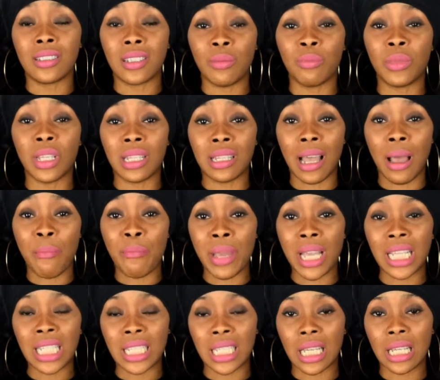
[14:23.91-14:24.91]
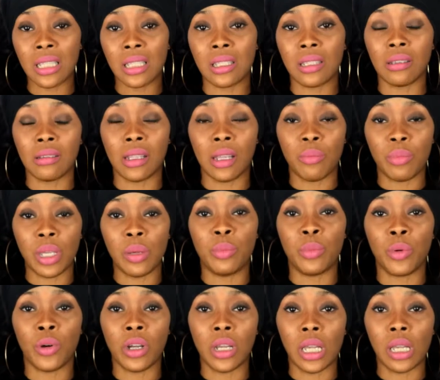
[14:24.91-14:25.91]
something that makes sense so that
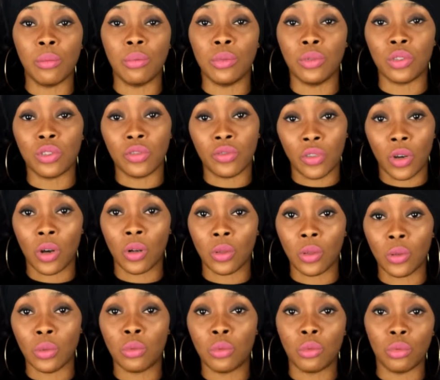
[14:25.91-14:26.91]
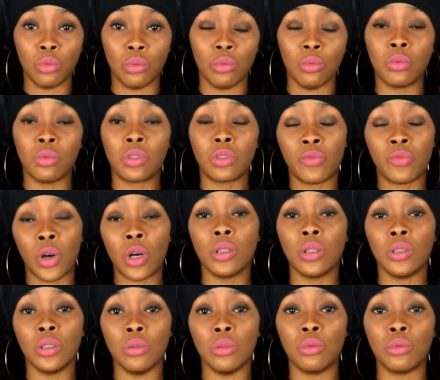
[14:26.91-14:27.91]
people are able to follow
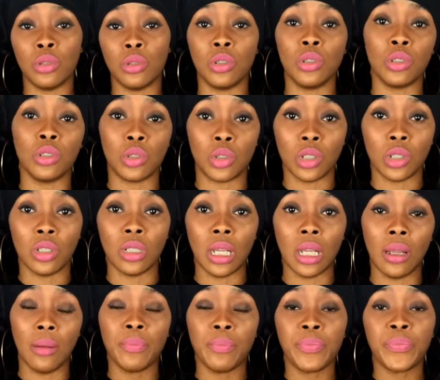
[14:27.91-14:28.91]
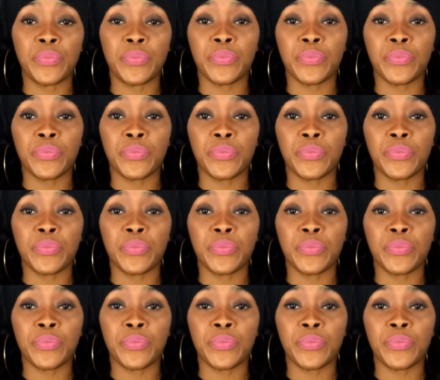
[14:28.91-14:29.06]
you through your journey.